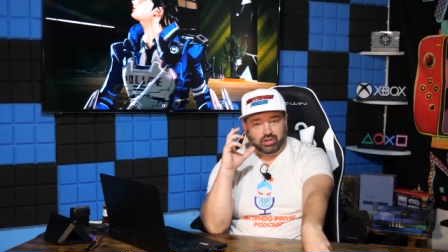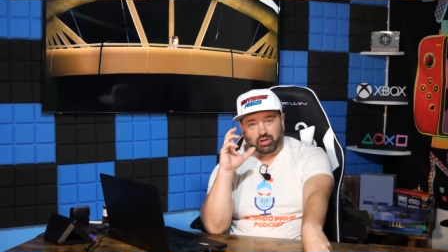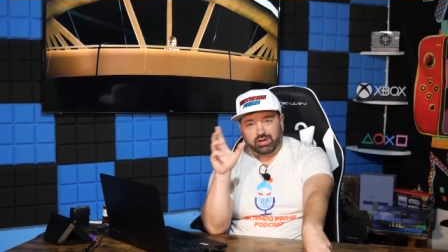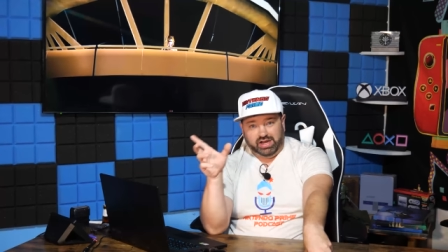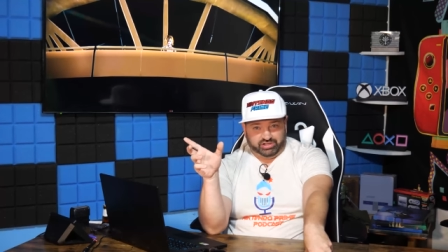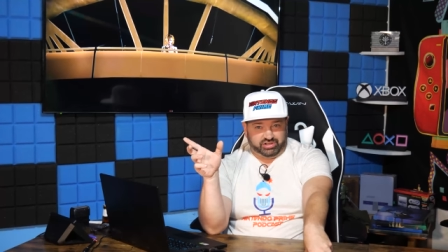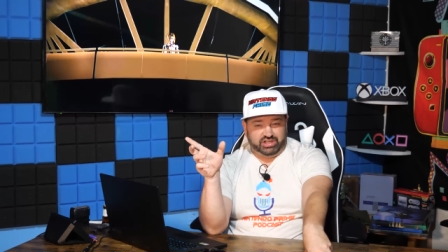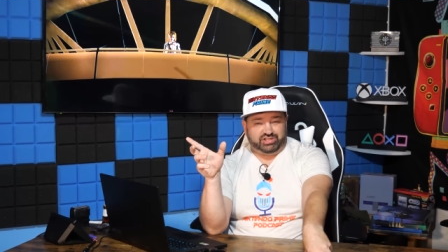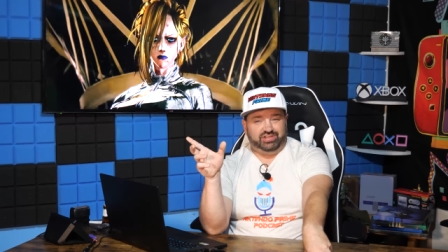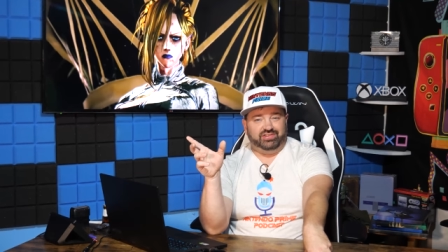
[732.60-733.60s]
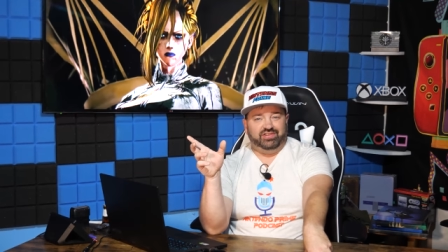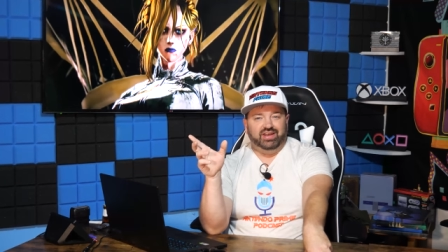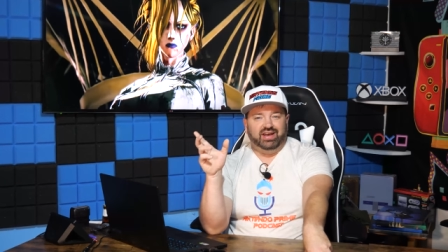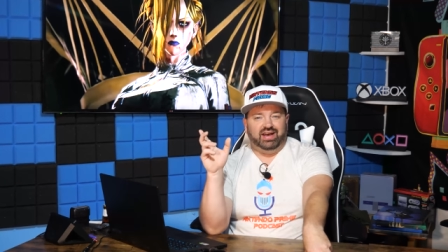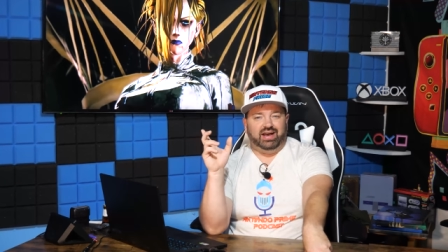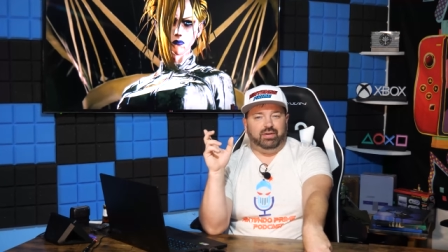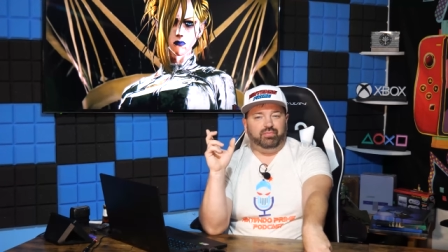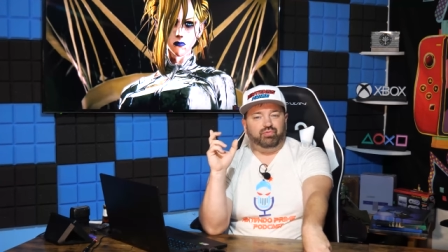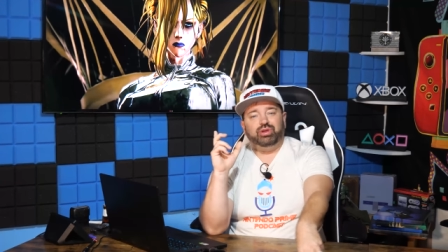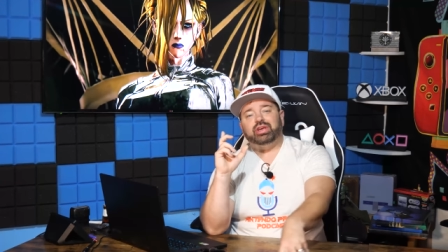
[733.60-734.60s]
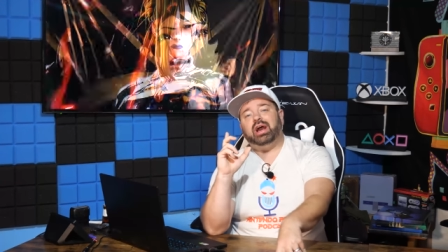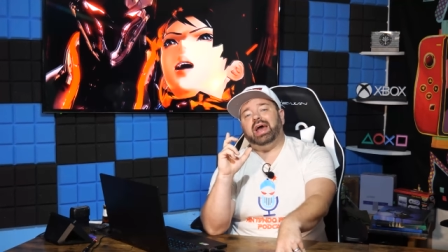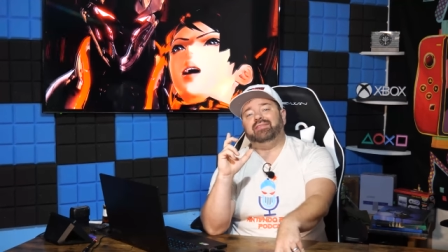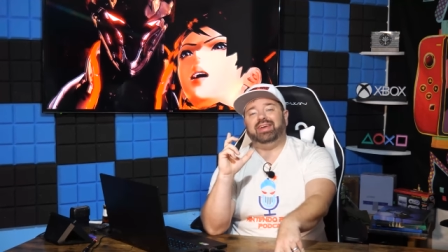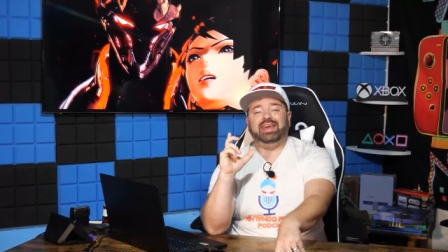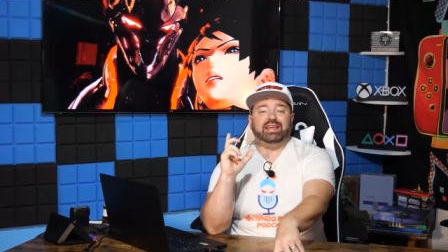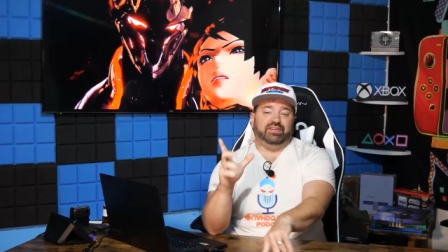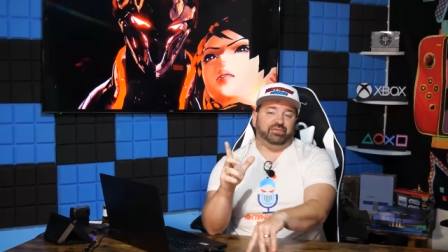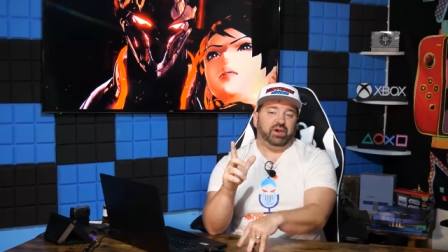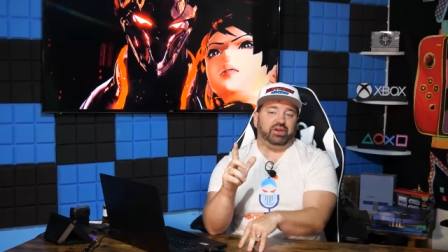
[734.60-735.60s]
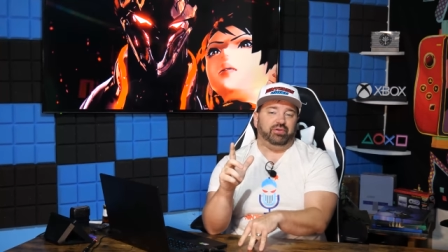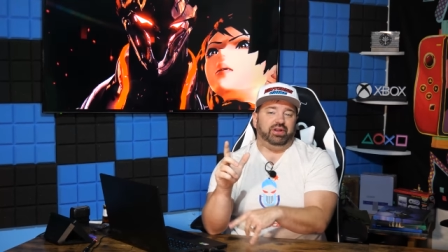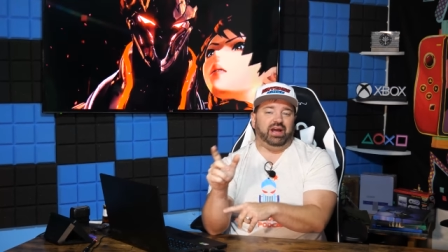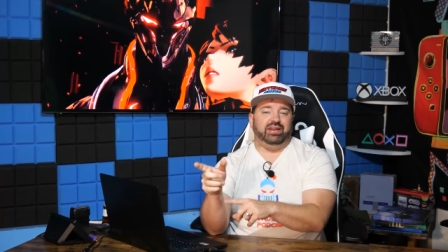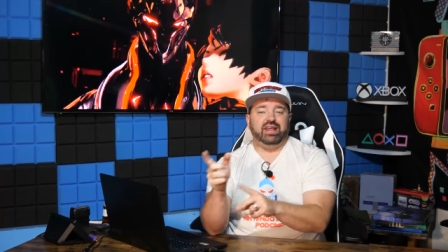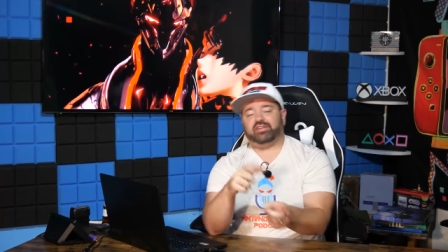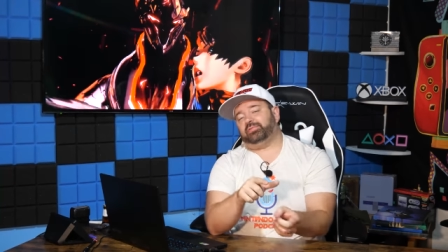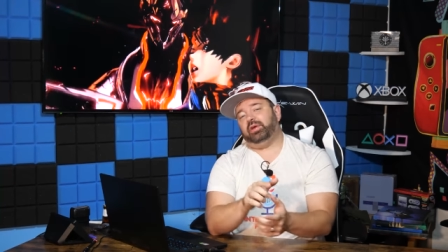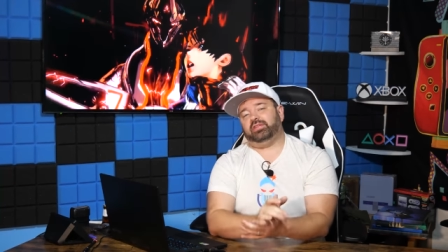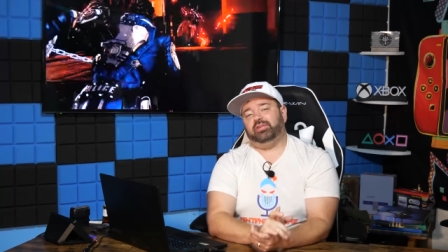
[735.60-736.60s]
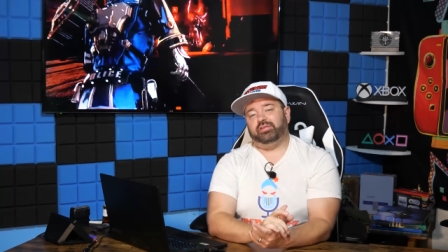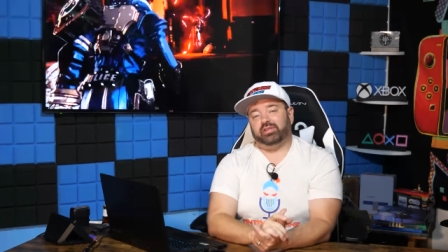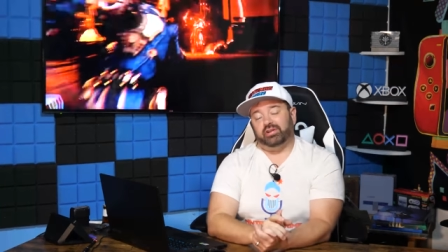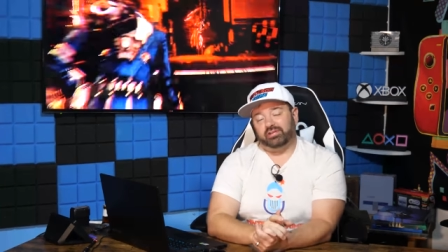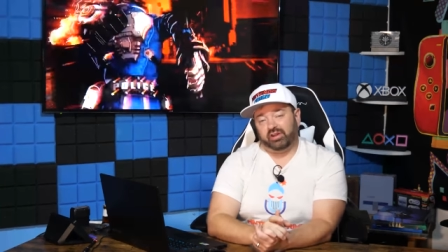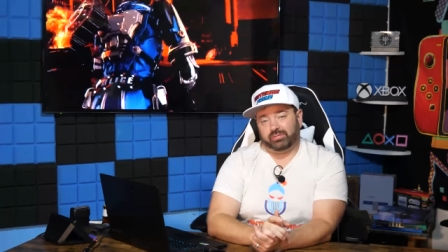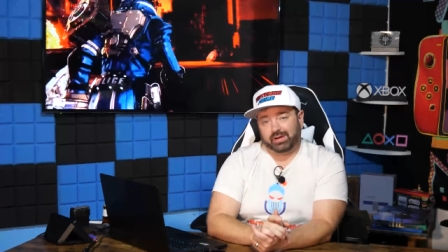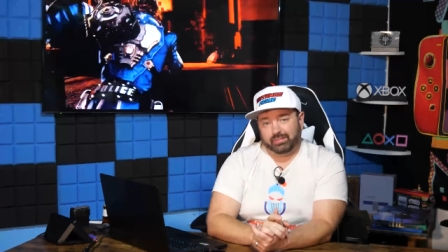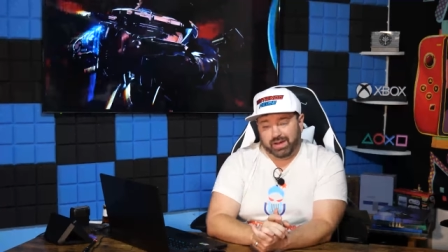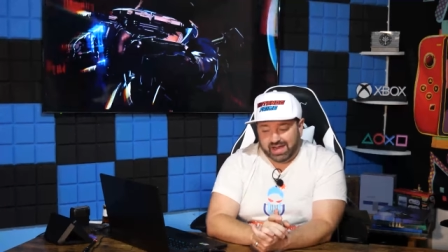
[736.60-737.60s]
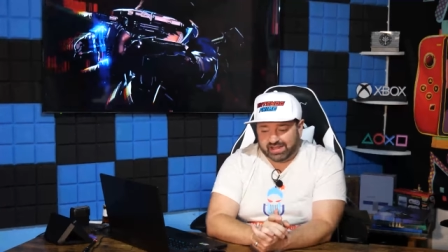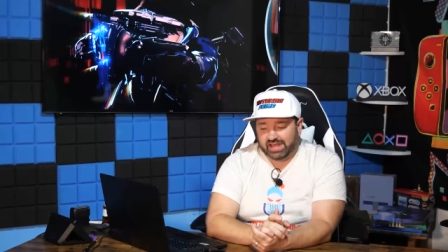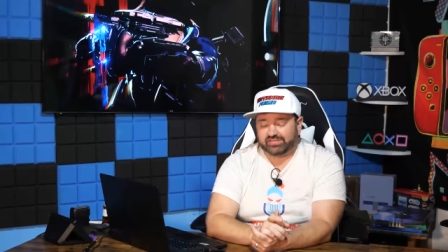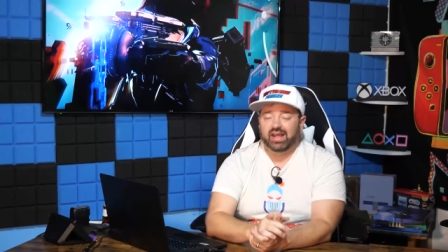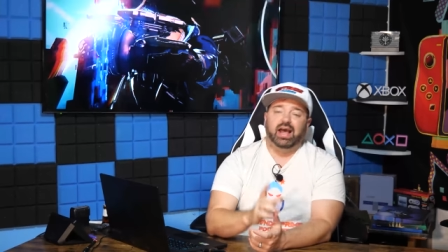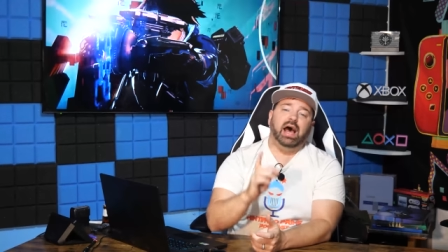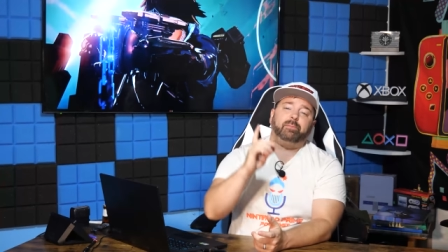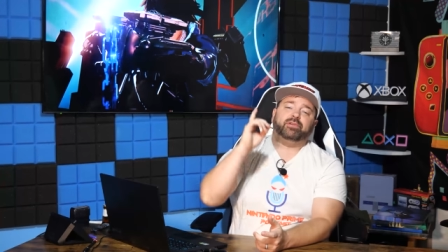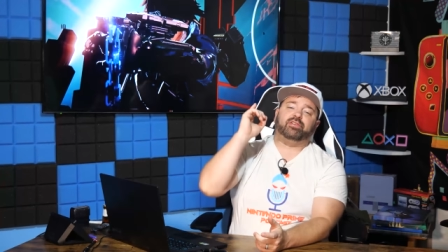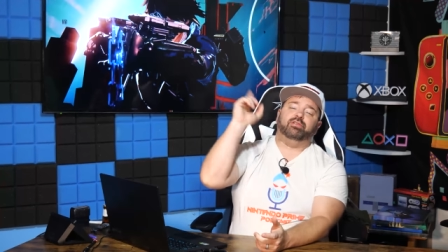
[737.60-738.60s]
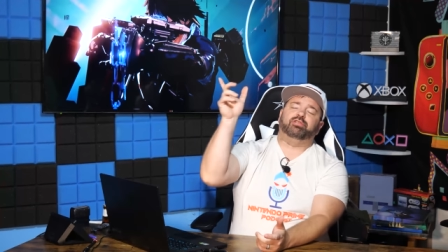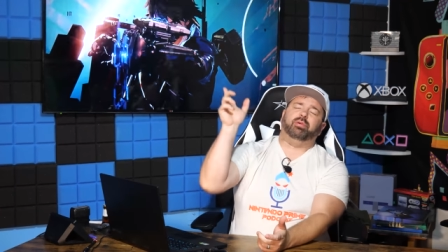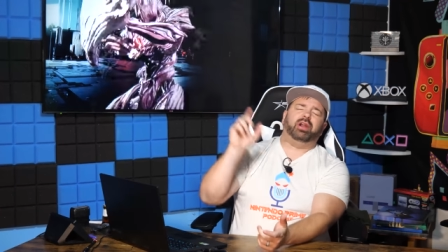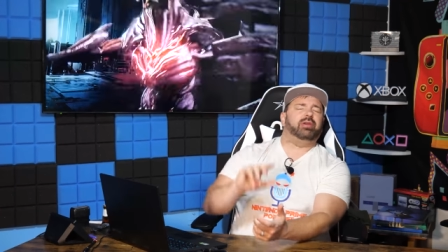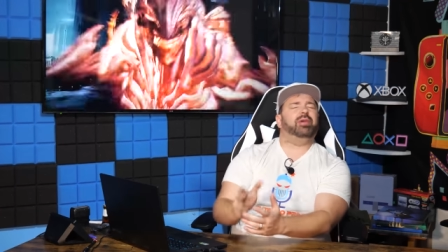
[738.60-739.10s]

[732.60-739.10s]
Congratulations. Um, we have a giveaway going on next week during the Nintendo Prime podcast, episode twenty.